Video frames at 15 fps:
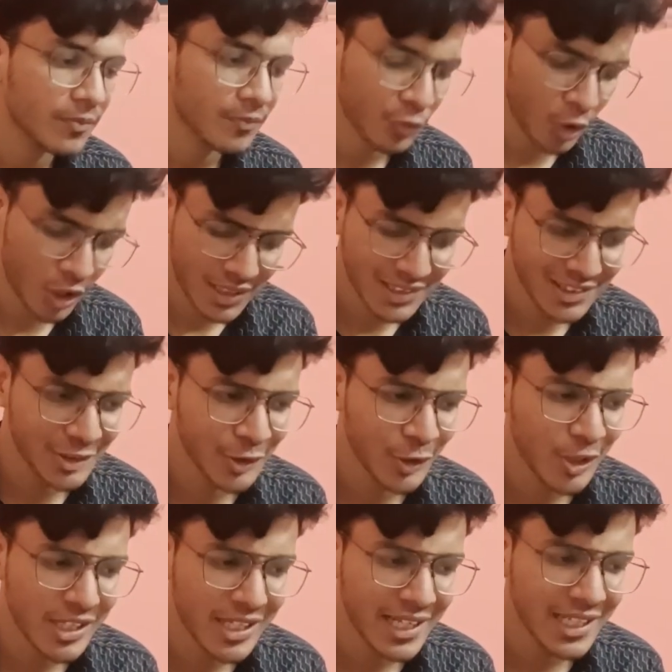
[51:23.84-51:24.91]
what is
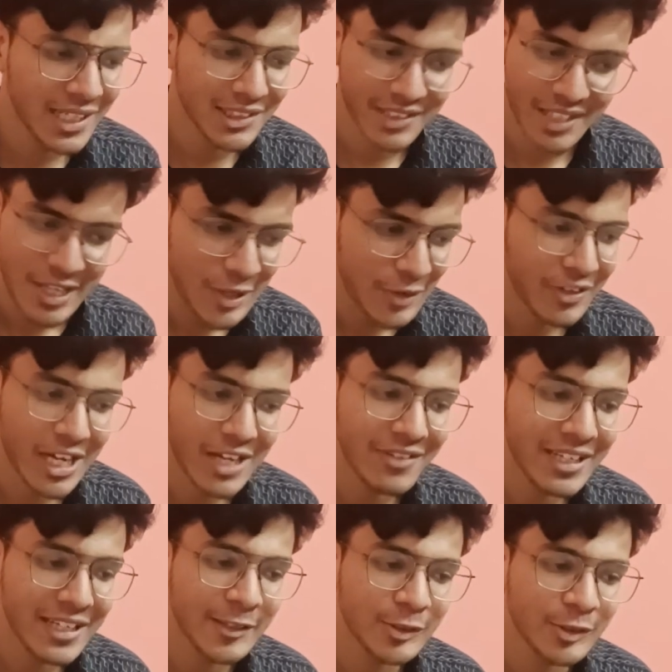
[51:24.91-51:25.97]
Node.js, why we
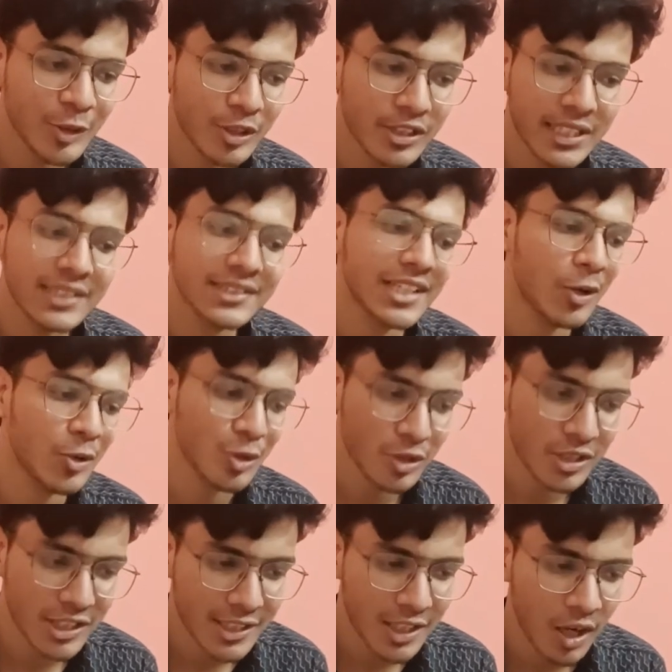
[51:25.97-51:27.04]
use Node.js, how to
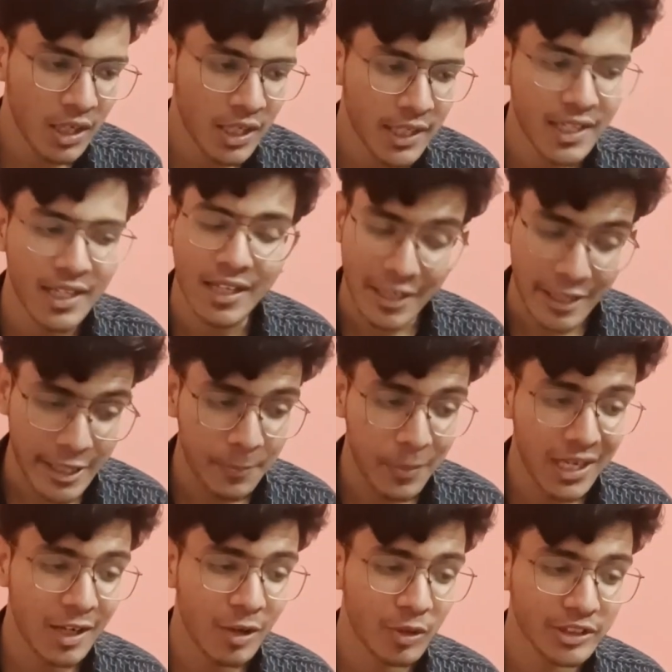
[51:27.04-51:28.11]
install it,
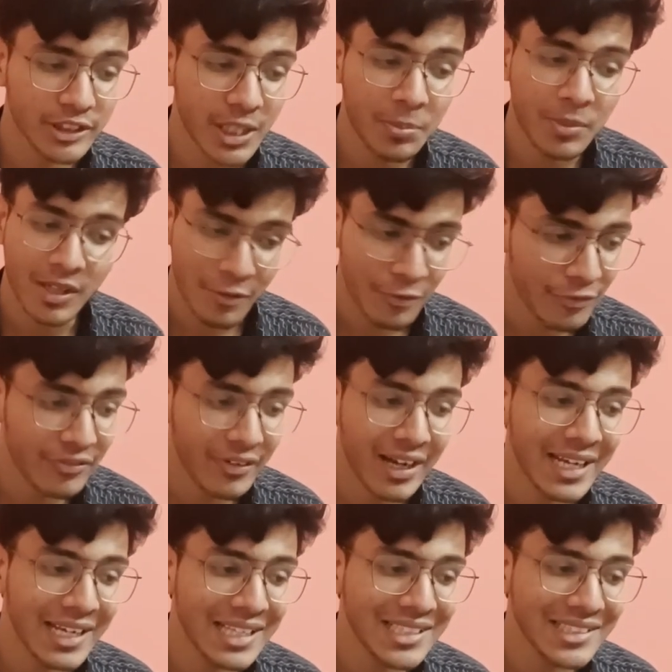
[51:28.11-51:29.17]
REPL concept,
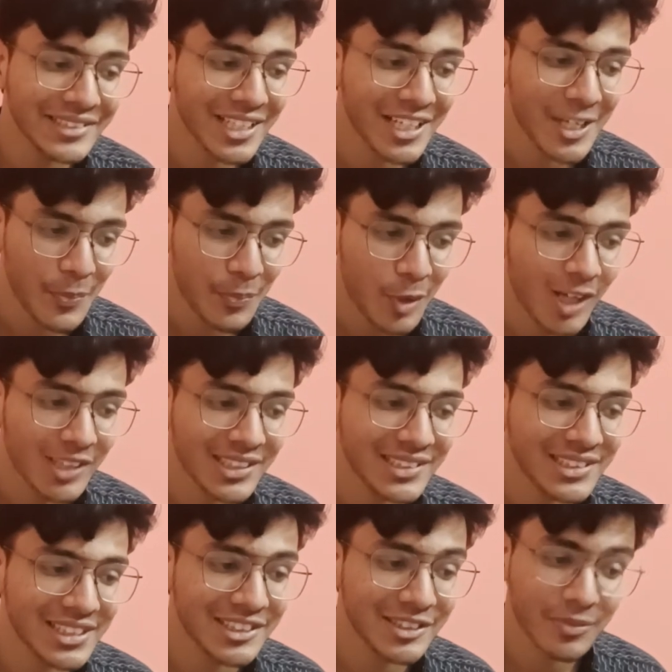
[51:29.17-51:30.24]
files,
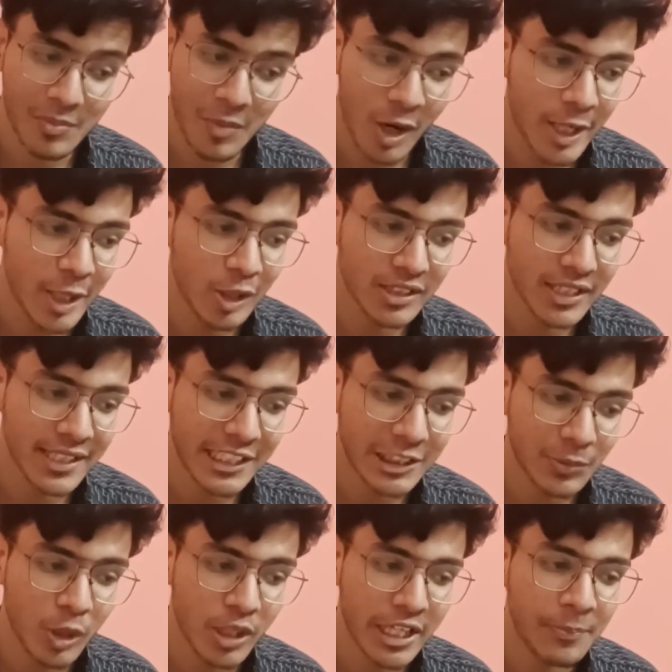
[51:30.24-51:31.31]
processes, modules and
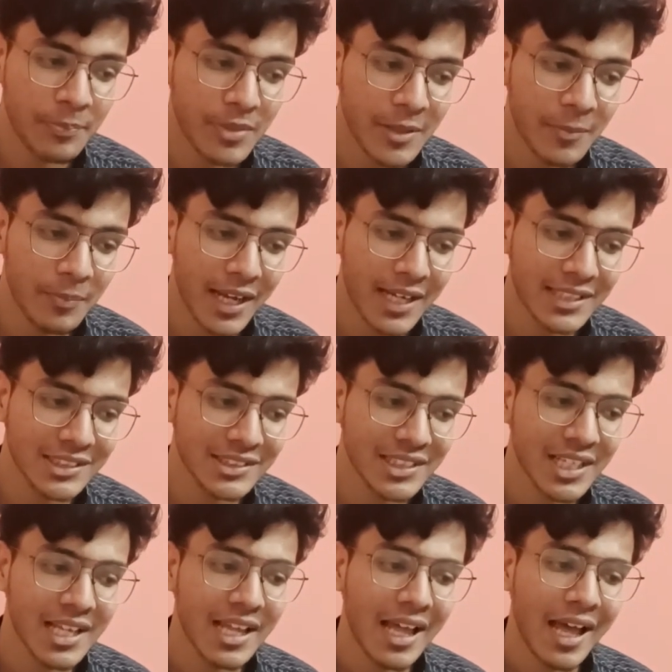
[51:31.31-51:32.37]
export, npm packages,
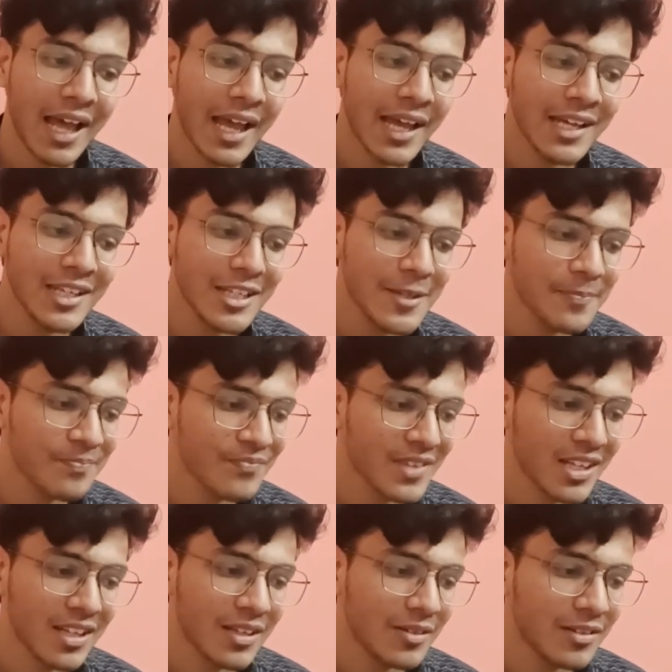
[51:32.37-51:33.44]
and
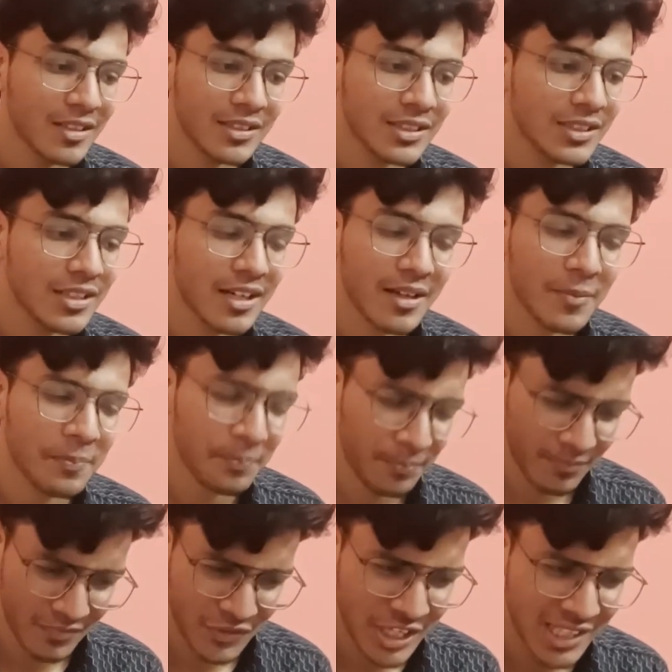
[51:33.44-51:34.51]

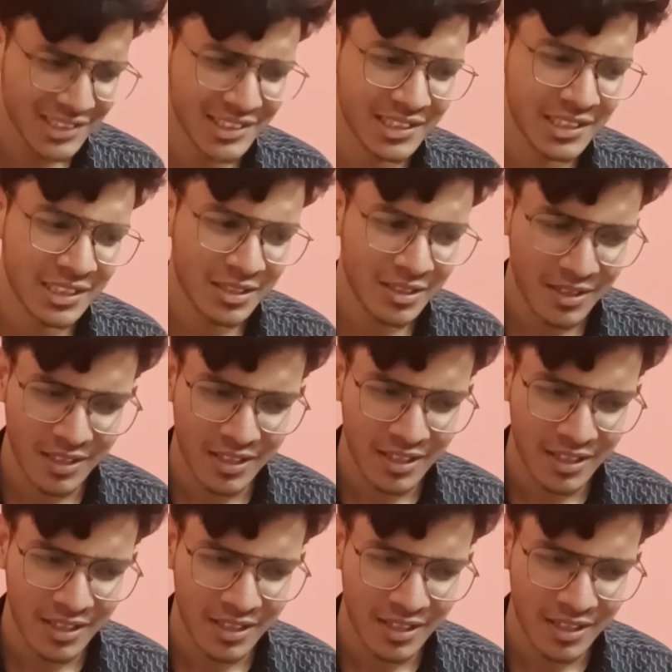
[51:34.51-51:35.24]
JSON,